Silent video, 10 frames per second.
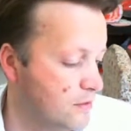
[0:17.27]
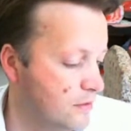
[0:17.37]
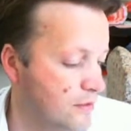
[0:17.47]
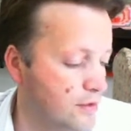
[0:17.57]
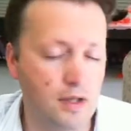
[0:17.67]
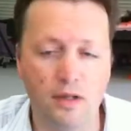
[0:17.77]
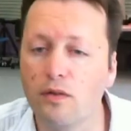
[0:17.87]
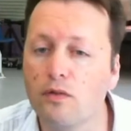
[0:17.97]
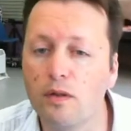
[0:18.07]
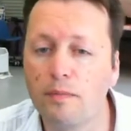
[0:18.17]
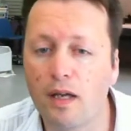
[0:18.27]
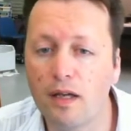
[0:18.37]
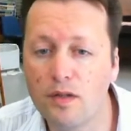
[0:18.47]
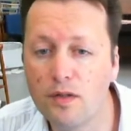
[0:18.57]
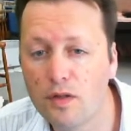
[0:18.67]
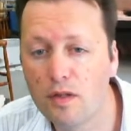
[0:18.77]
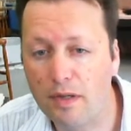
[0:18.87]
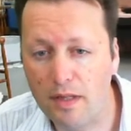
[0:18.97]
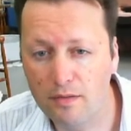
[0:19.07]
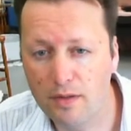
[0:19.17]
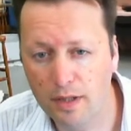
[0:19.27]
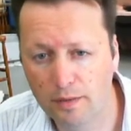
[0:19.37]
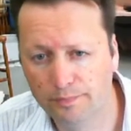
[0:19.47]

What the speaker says: I got 3 packages in the mail today.